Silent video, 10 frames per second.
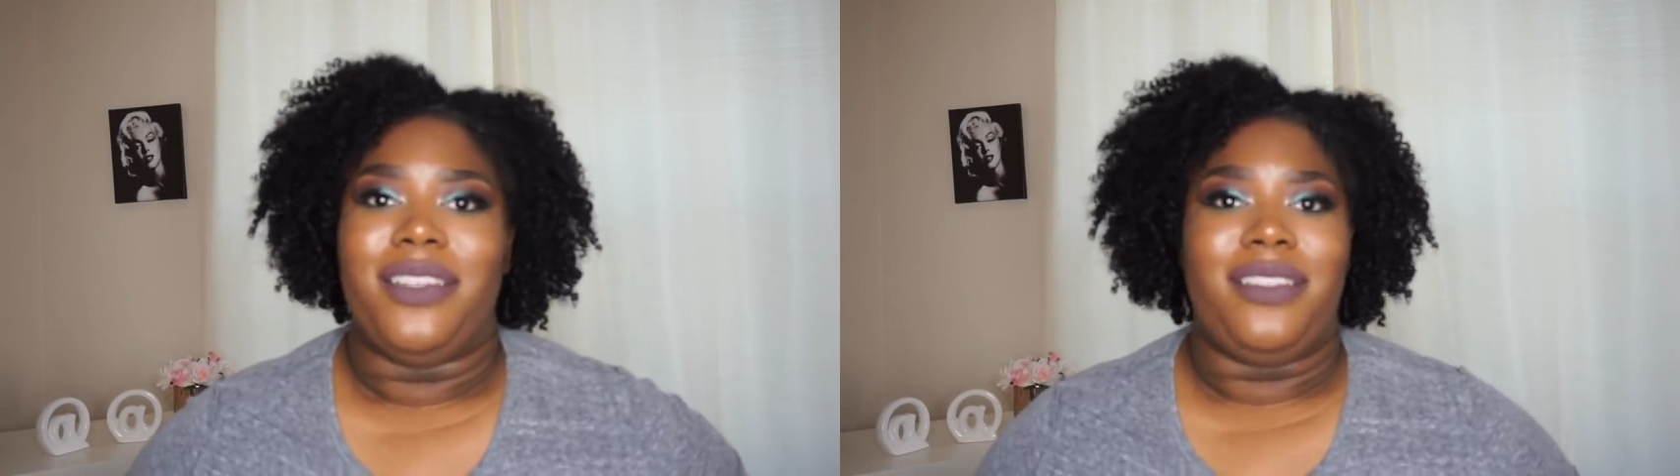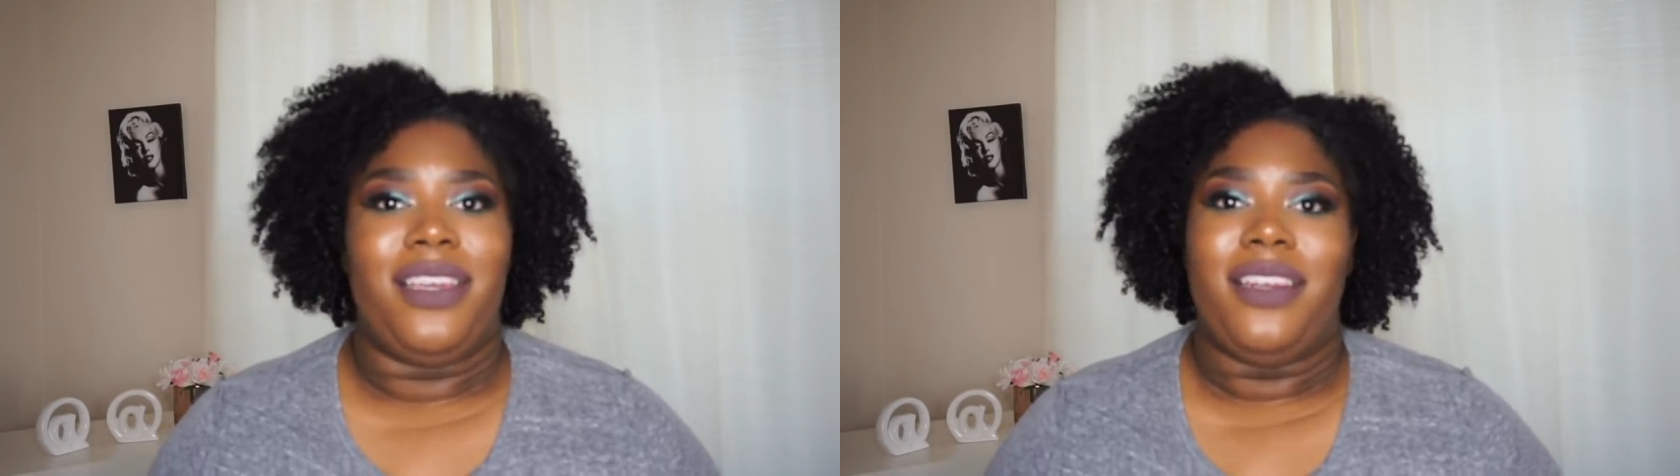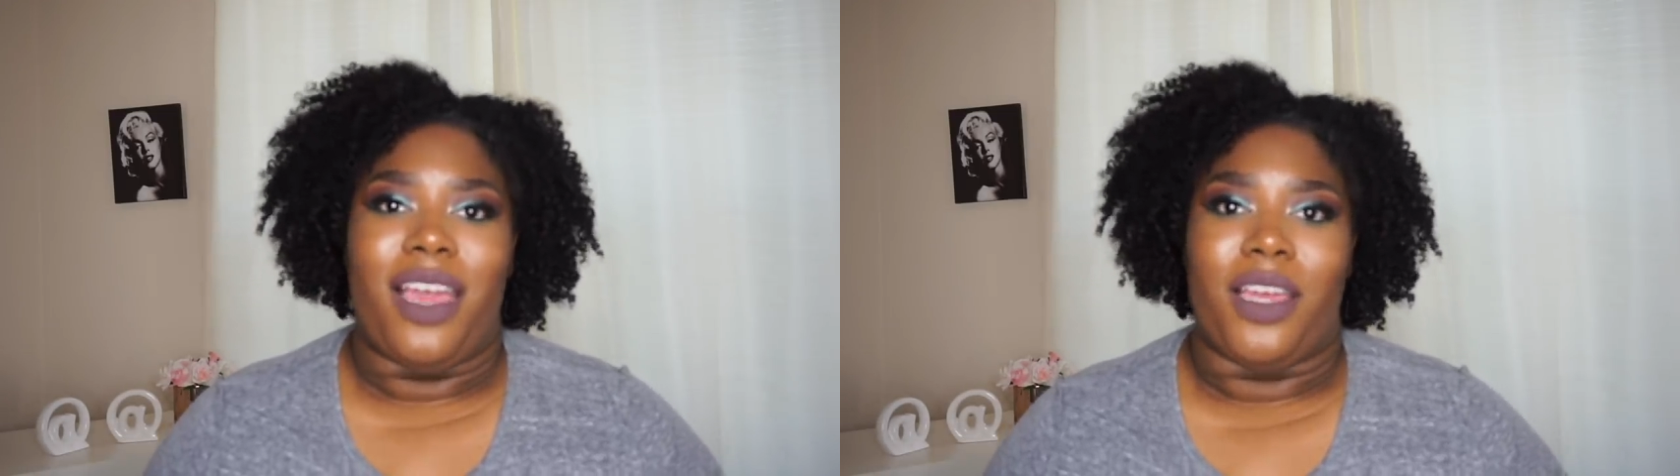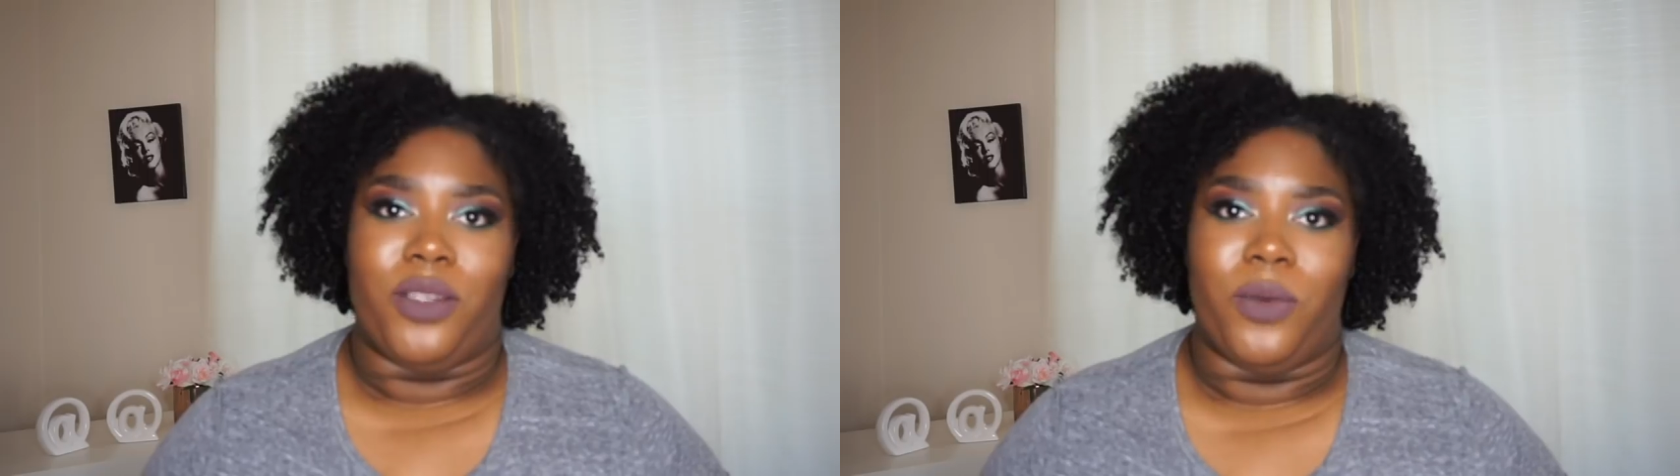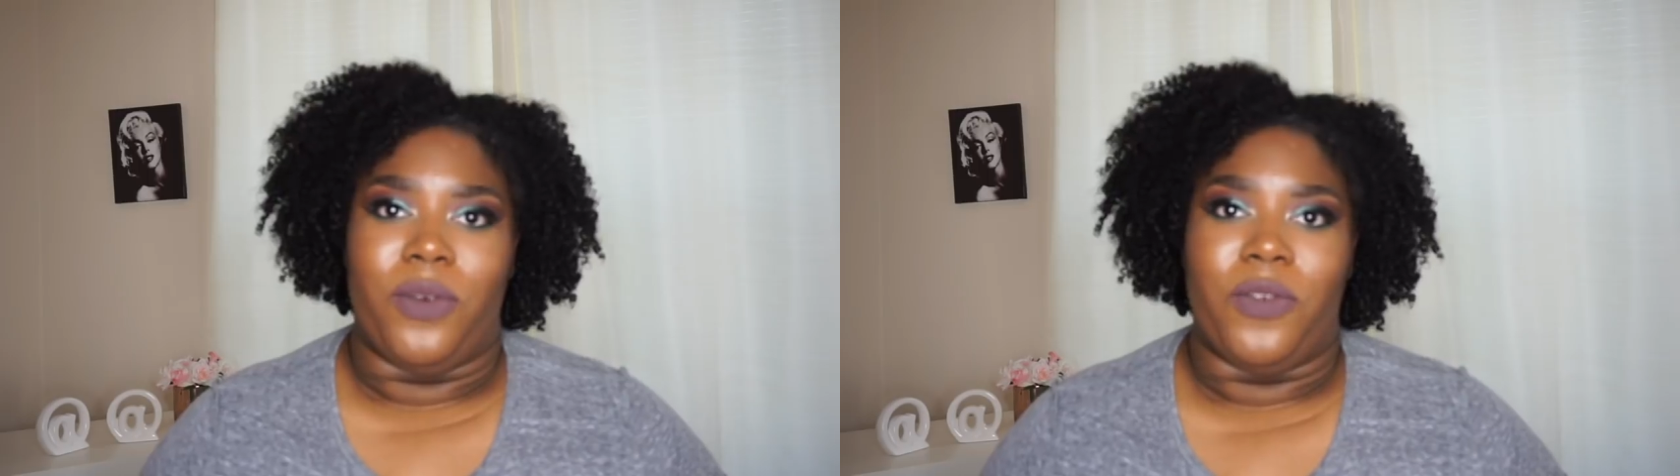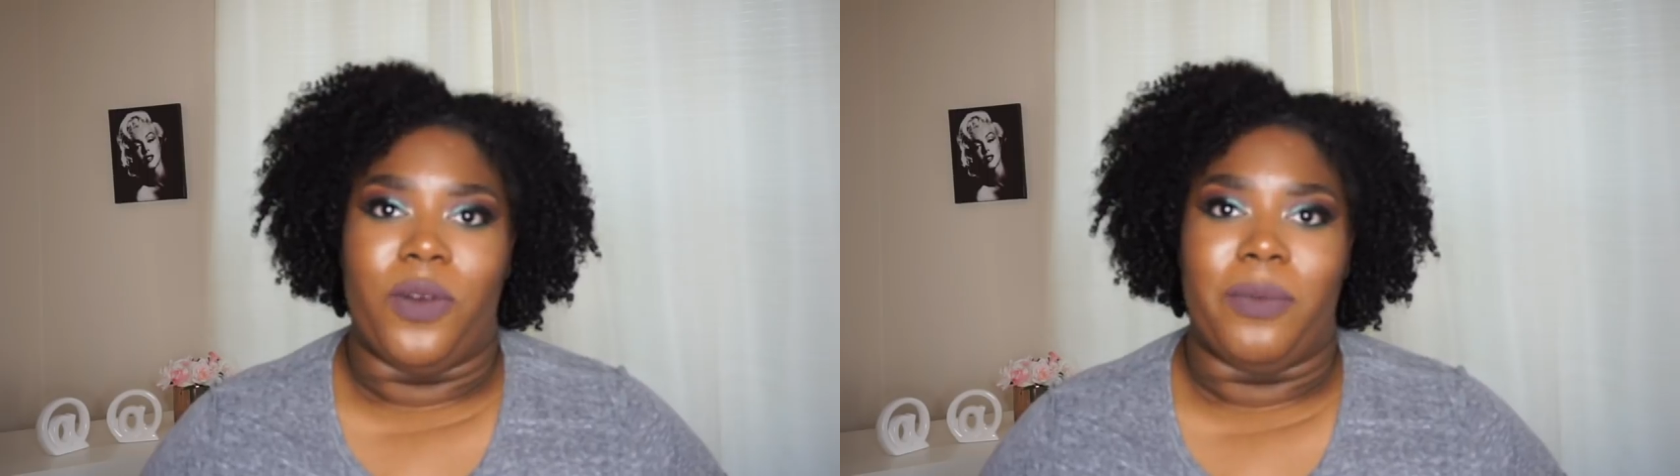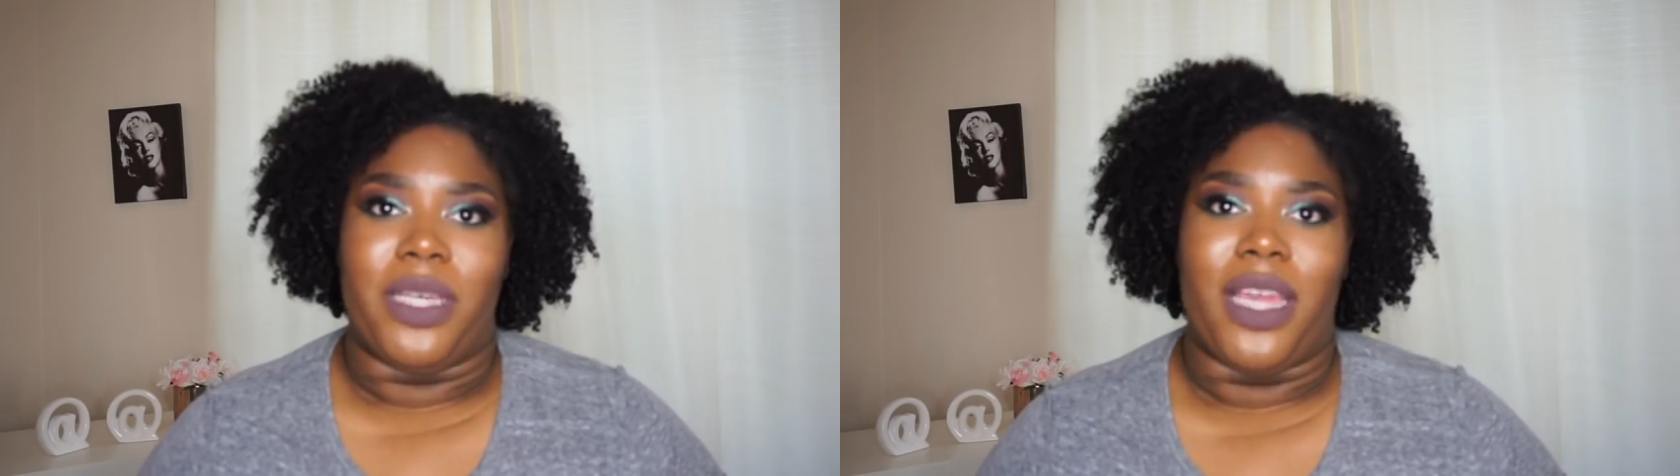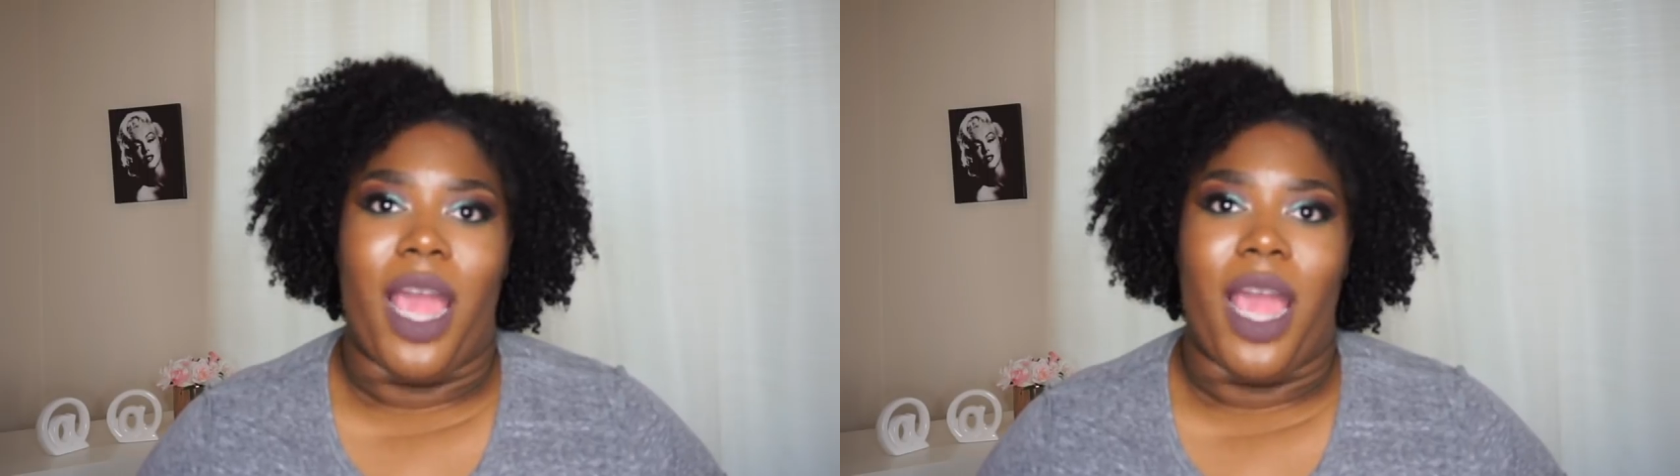did not do it for me.